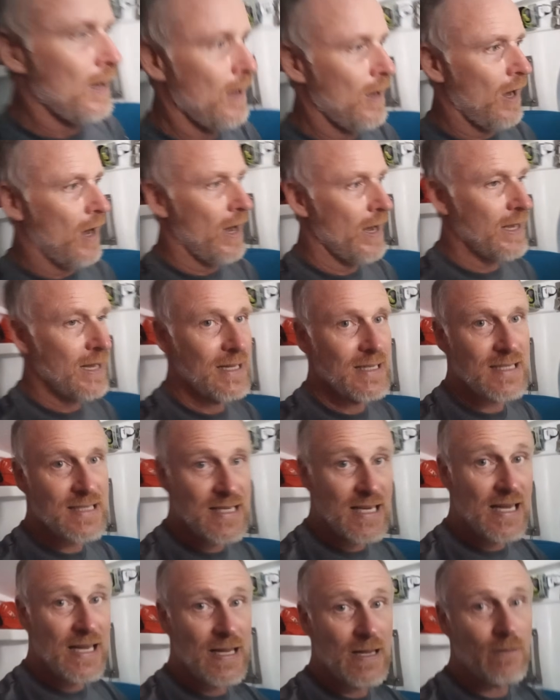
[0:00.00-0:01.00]
I can
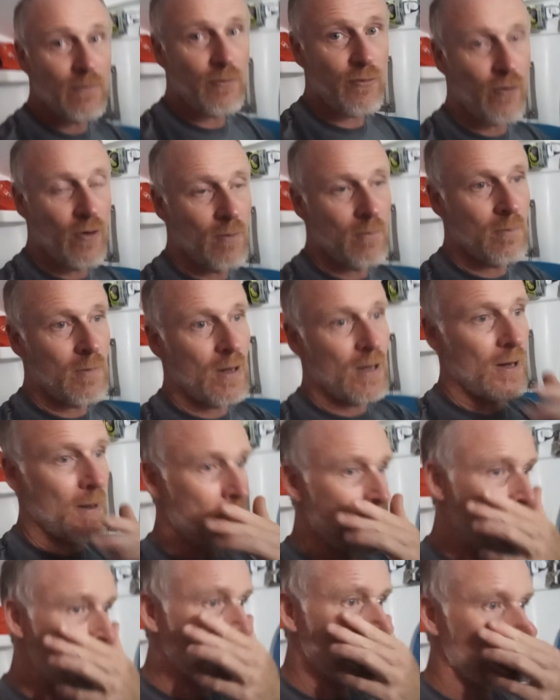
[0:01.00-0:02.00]
see from
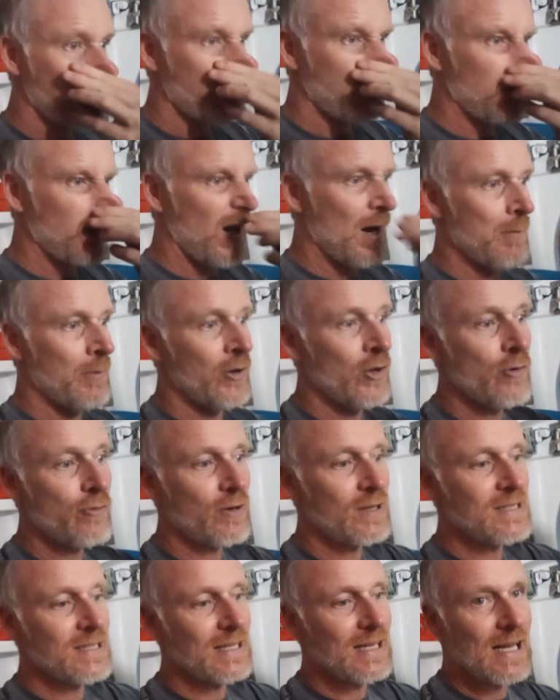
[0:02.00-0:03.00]
a maneuver
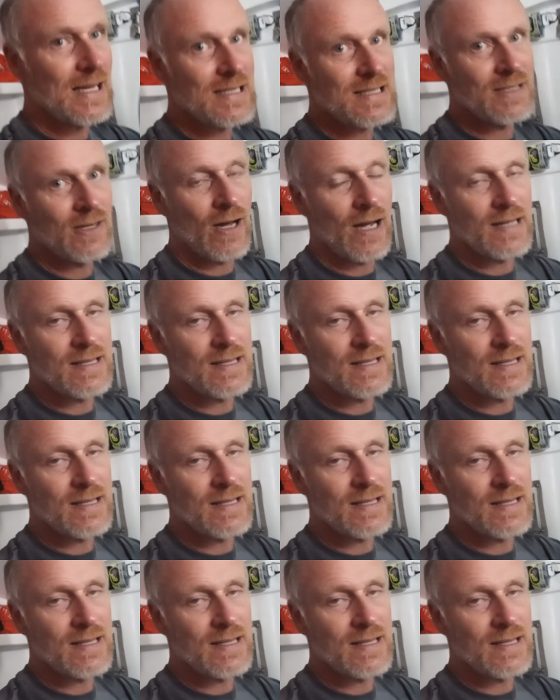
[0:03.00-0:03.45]
I did last night,